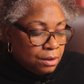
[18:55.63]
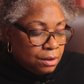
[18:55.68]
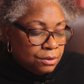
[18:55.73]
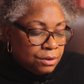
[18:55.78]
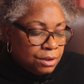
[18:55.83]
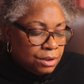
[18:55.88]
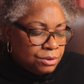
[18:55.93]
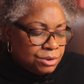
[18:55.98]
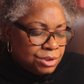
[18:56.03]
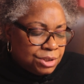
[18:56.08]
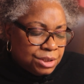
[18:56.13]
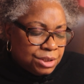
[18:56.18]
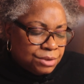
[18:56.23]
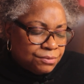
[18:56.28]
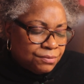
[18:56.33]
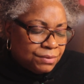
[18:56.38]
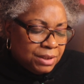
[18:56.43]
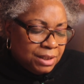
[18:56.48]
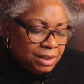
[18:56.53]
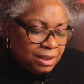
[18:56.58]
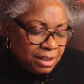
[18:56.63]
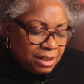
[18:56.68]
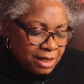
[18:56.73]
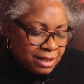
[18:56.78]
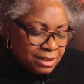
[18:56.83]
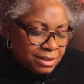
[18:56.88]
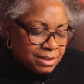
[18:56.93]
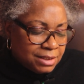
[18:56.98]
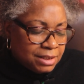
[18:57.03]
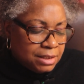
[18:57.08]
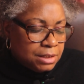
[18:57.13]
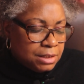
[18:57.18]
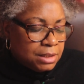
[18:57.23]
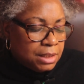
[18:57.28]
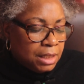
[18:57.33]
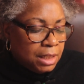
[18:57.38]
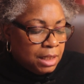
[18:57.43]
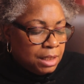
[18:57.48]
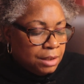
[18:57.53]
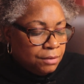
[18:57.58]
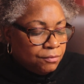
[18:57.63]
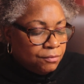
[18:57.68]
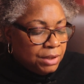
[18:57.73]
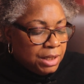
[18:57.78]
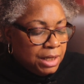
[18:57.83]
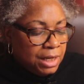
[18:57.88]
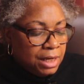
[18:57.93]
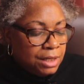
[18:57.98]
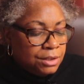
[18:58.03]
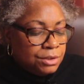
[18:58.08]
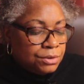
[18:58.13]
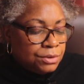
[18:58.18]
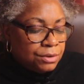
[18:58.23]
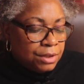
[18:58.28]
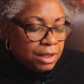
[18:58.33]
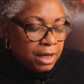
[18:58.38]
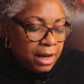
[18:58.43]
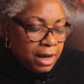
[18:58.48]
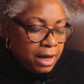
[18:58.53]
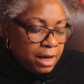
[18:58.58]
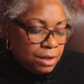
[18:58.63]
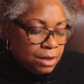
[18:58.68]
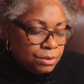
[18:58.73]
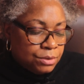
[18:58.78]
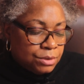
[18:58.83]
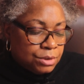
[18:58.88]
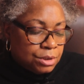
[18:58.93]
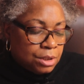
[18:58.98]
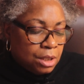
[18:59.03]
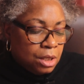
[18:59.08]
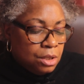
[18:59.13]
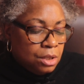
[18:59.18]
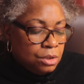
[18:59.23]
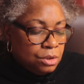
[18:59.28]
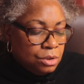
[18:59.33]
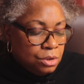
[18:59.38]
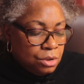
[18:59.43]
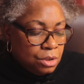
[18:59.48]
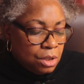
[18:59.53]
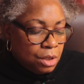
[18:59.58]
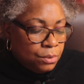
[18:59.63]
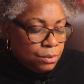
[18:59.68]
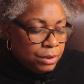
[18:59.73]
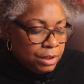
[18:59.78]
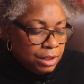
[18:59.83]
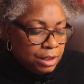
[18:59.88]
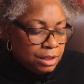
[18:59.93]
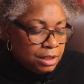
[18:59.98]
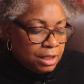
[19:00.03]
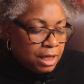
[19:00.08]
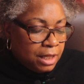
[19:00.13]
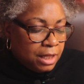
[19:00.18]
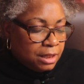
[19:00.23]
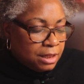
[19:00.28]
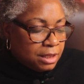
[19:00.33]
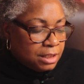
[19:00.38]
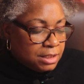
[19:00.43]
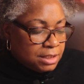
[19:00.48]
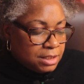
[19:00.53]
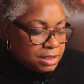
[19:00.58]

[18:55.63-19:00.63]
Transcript: although she's reluctant to re enter the house, knowing that the